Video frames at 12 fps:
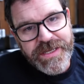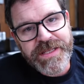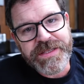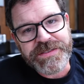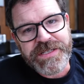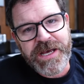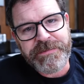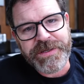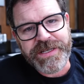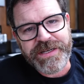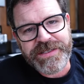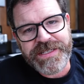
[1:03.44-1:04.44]
The
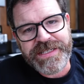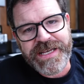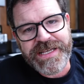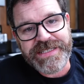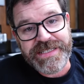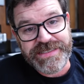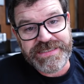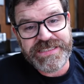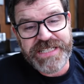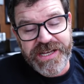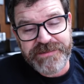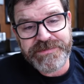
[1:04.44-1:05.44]
topping
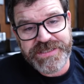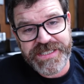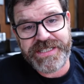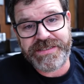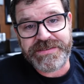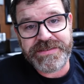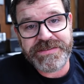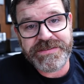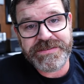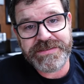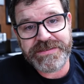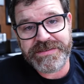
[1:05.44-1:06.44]
LA90 comes in
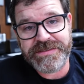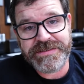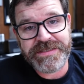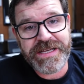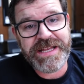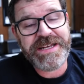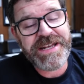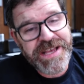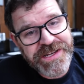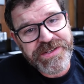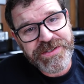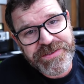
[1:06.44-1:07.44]
at
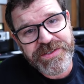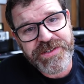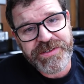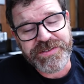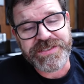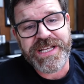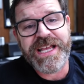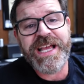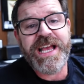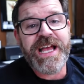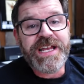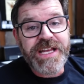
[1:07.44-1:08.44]
$900.
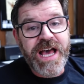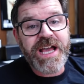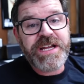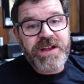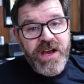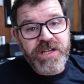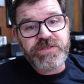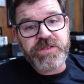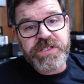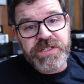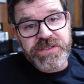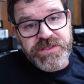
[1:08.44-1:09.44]

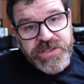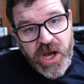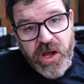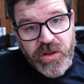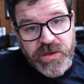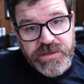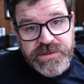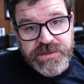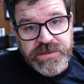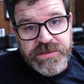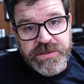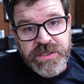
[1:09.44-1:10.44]
$900
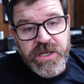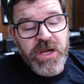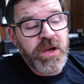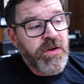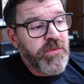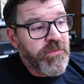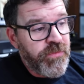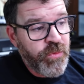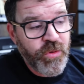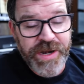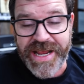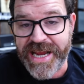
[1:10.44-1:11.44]

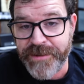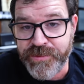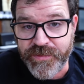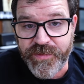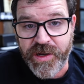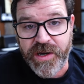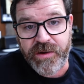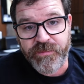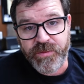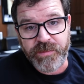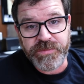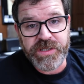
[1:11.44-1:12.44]
for an amplifier
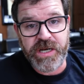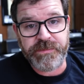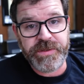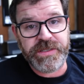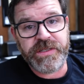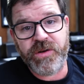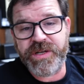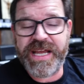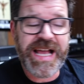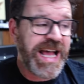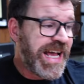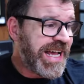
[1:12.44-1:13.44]
from Topping.
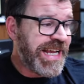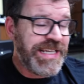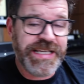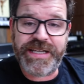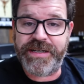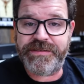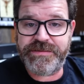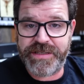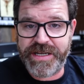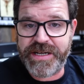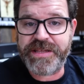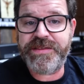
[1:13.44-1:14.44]
Okay, I get it.
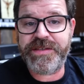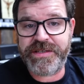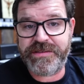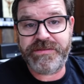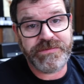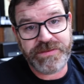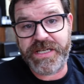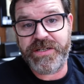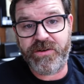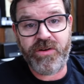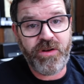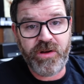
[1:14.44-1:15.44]
And I think
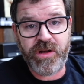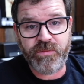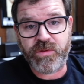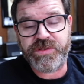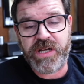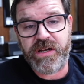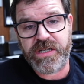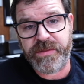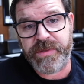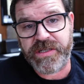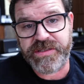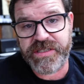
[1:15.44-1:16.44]
later on we'll talk
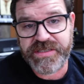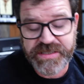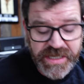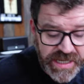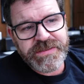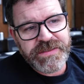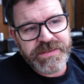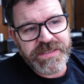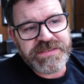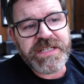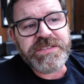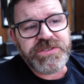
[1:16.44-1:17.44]
about this.
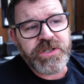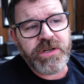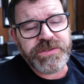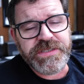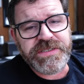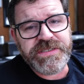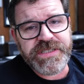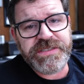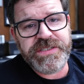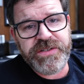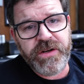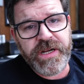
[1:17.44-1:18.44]
That's like charging
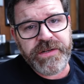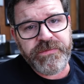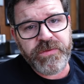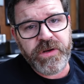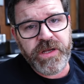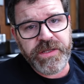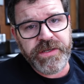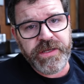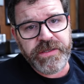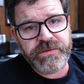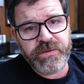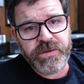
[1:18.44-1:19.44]
60 grand for a
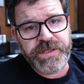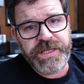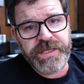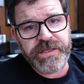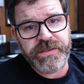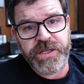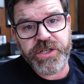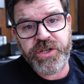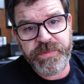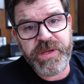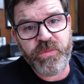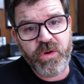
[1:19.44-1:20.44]
Hyundai or a Kia. It
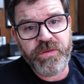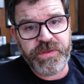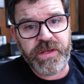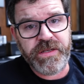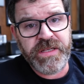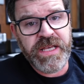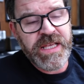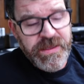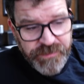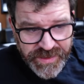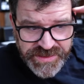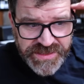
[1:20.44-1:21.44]
could be worth it,
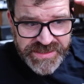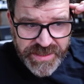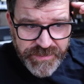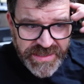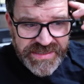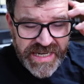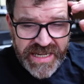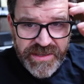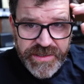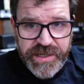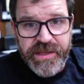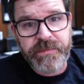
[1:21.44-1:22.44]
but just the
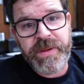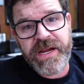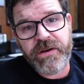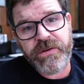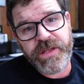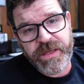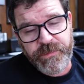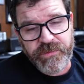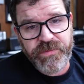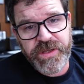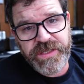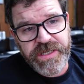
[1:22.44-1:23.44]
mentality, the paradigm of
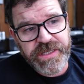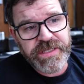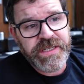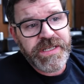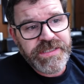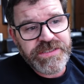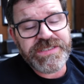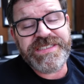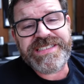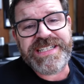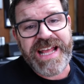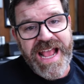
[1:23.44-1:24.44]
thinking just
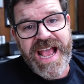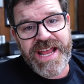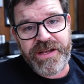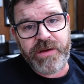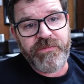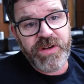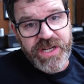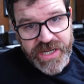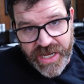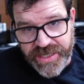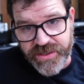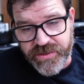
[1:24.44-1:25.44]
doesn't add up.
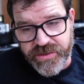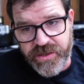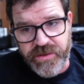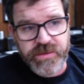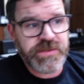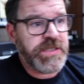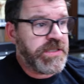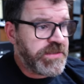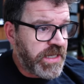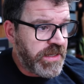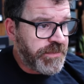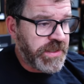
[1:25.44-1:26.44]
$900
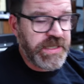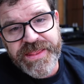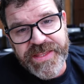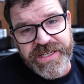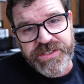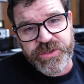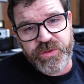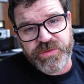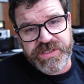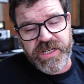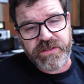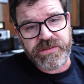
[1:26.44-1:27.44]
Topping. They do
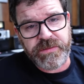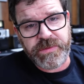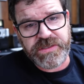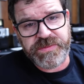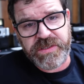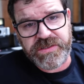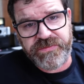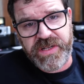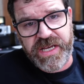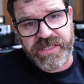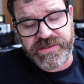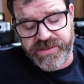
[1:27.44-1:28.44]
sell some expensive
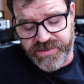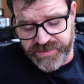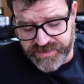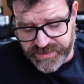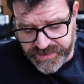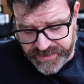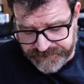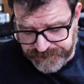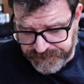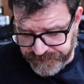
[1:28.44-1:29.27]
DACs and things like that.